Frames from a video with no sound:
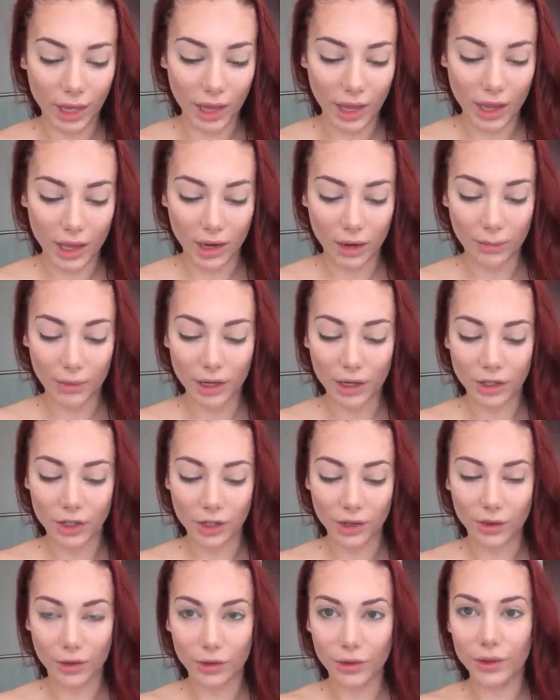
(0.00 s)
And I'm gonna
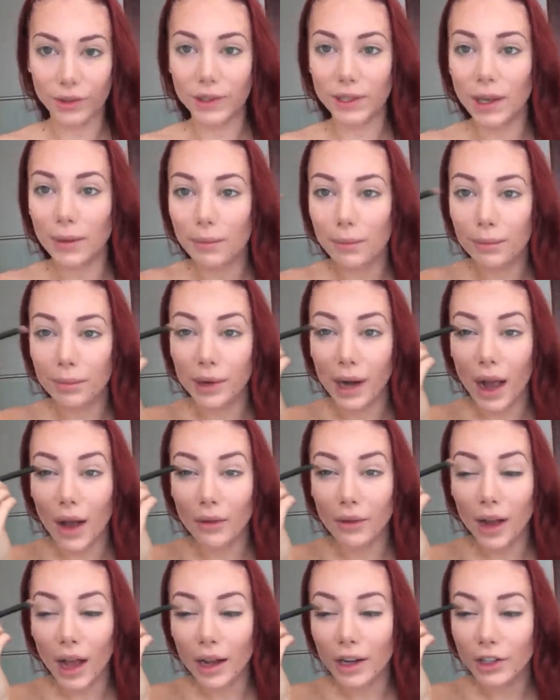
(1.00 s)
do some
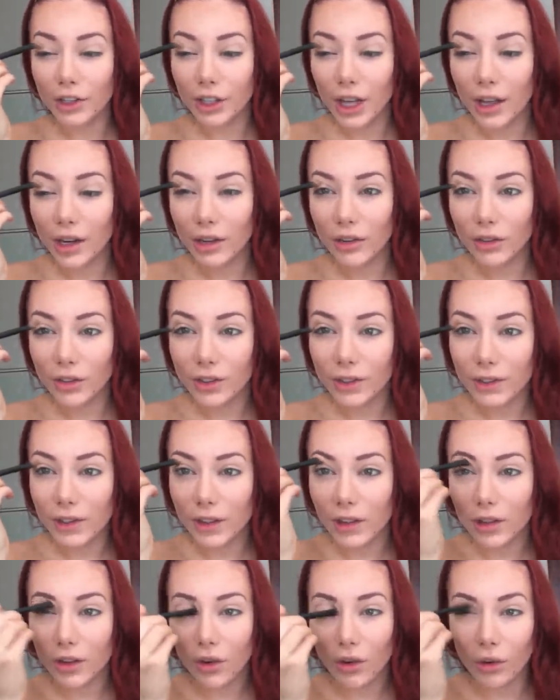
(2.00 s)
brown eyeshadow just
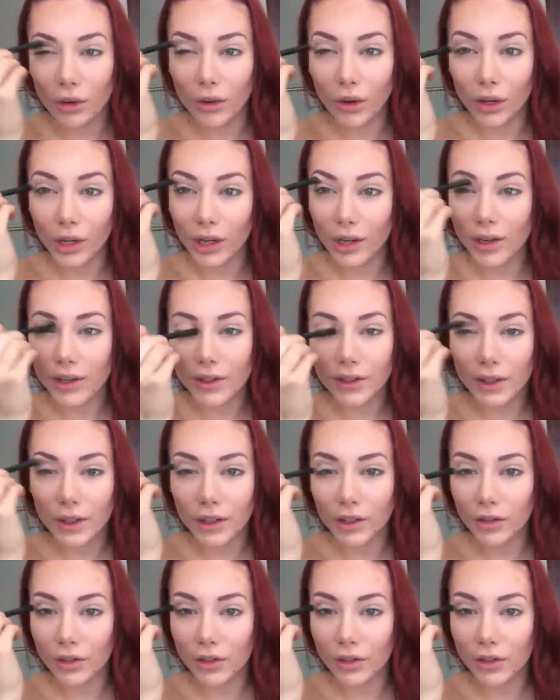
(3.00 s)
in the corners and the